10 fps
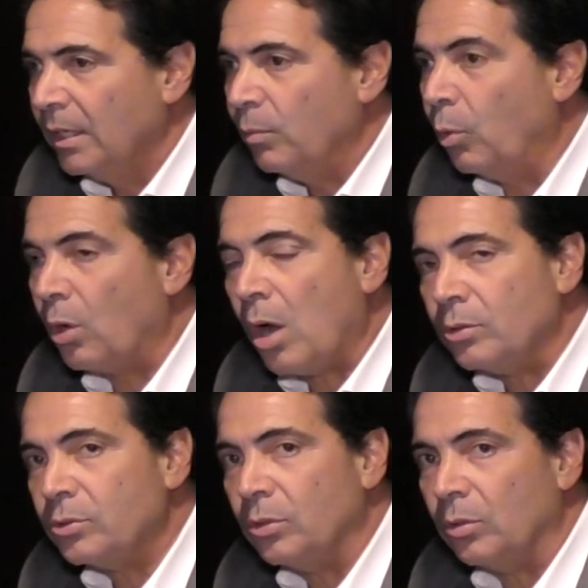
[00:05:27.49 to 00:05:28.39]
We're
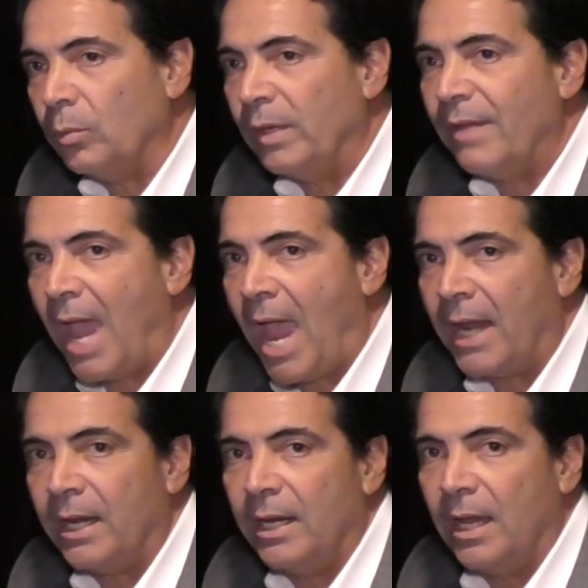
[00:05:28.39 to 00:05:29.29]
also, we've
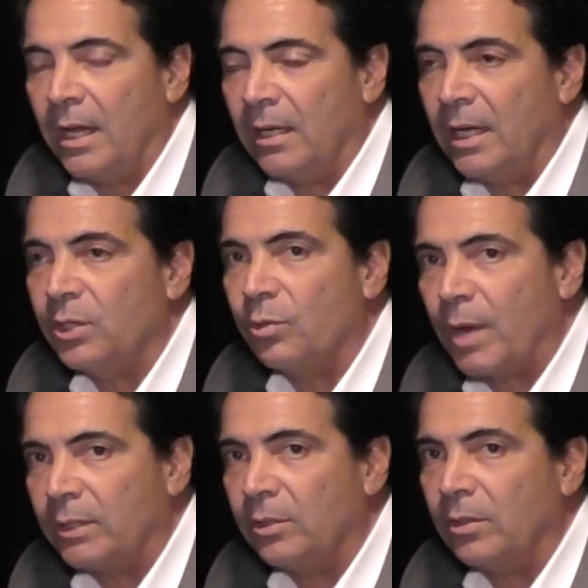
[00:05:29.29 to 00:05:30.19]
added uh, a
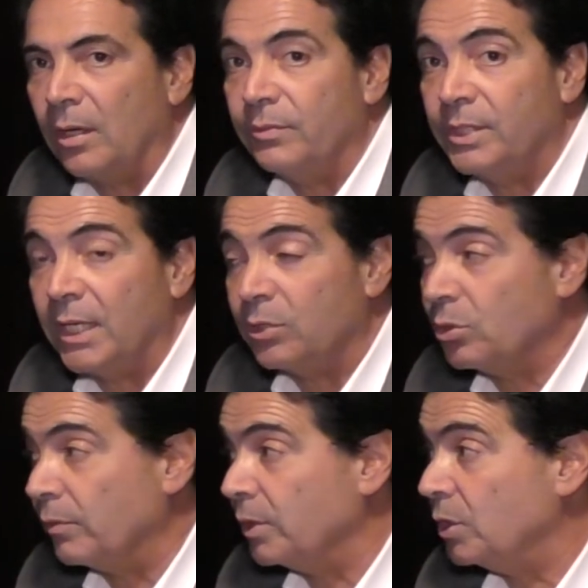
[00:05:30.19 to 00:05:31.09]
director of sales
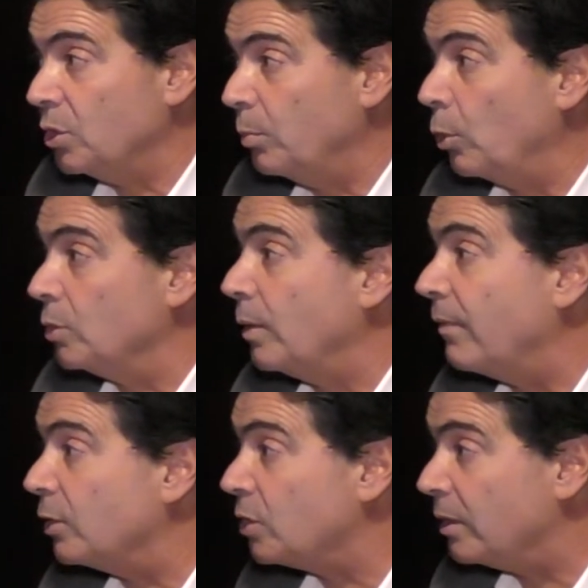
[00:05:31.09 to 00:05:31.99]
service and support. So we
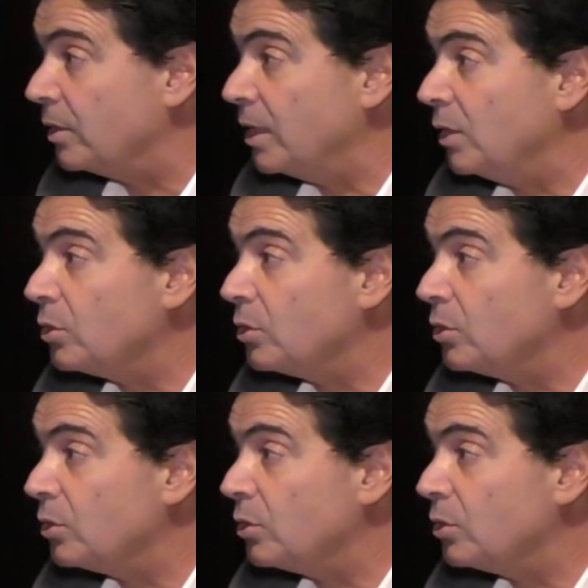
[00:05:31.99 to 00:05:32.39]
have a sales